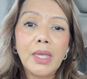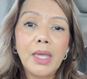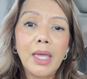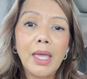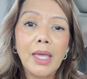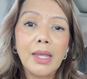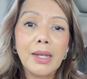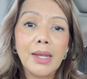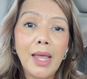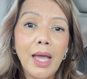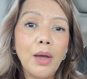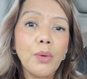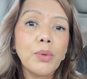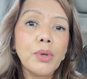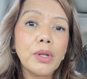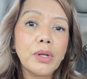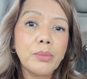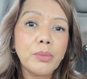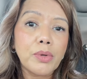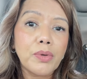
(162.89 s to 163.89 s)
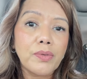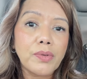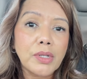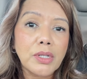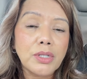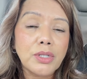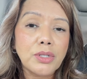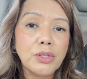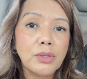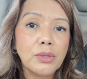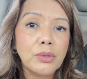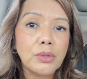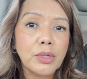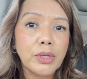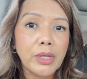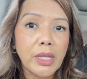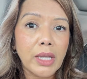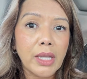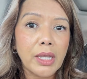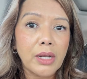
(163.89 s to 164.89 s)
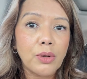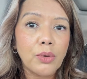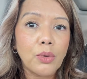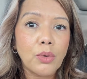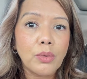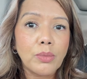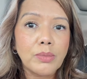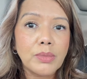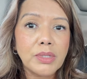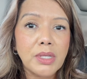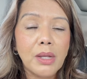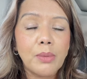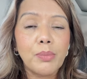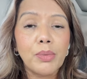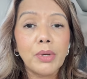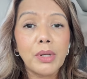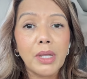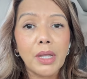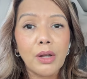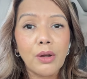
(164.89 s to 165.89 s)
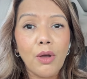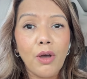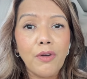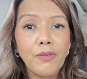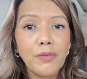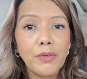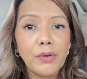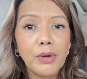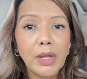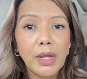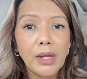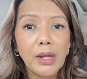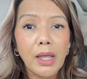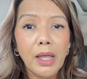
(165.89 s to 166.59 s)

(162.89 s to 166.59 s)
And now we're going to move into looking at homes and putting an offer in.